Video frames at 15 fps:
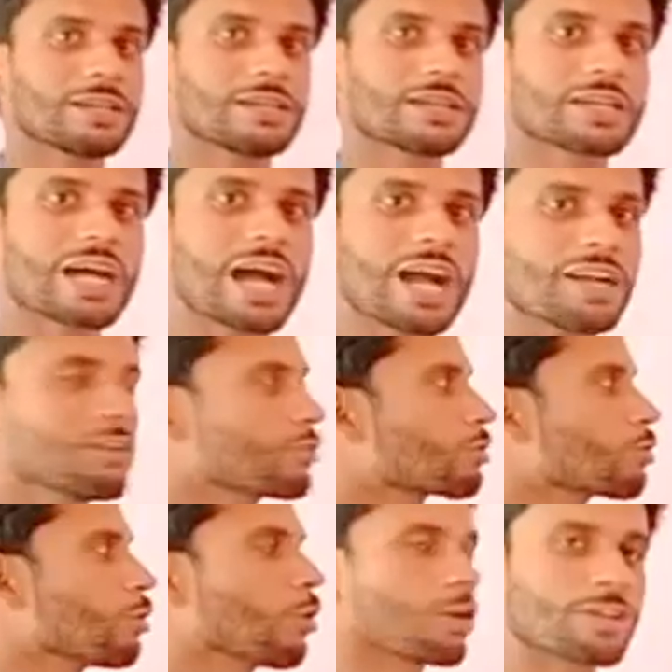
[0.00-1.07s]
kinds
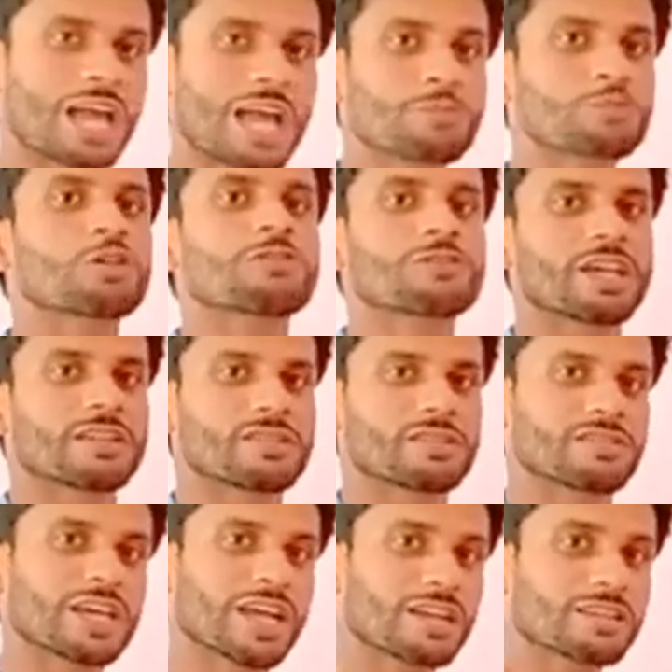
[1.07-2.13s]
or types of tenses.
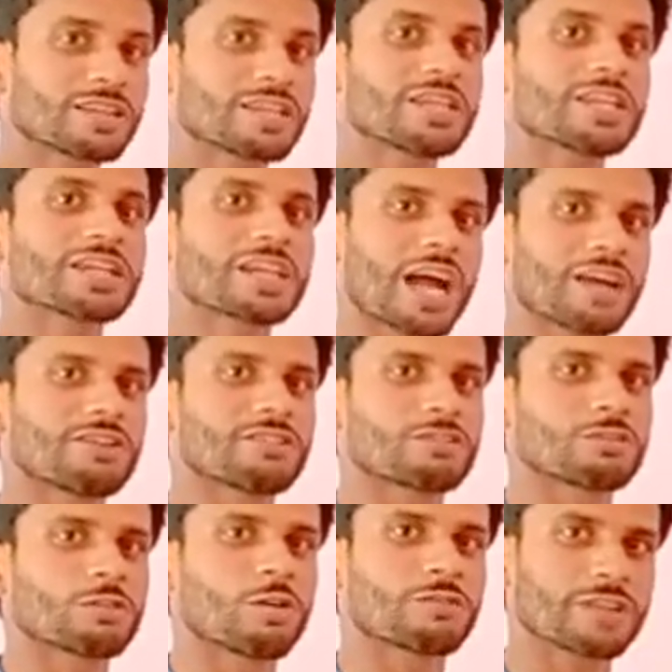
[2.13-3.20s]
There are three kinds
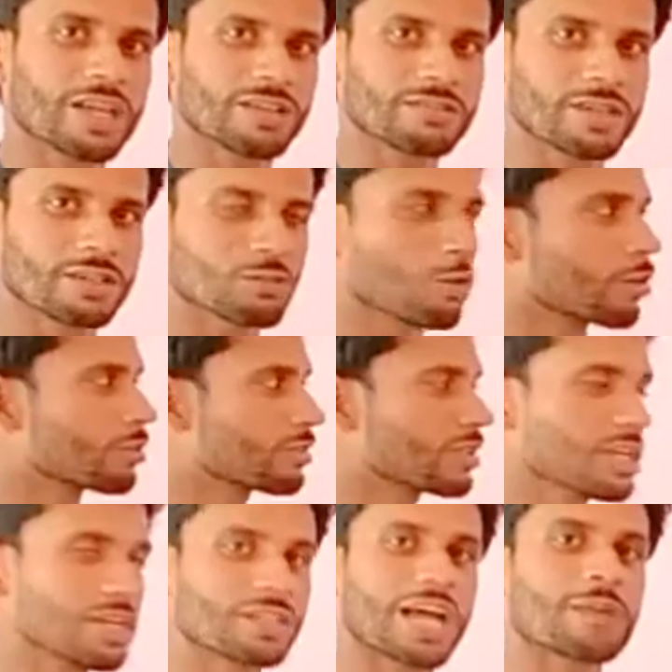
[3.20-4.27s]
of tenses or
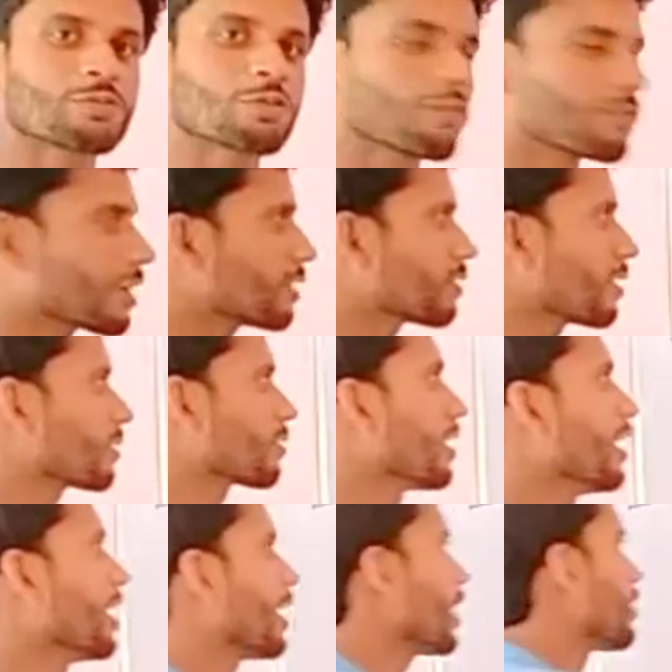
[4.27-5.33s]
three types of tenses, and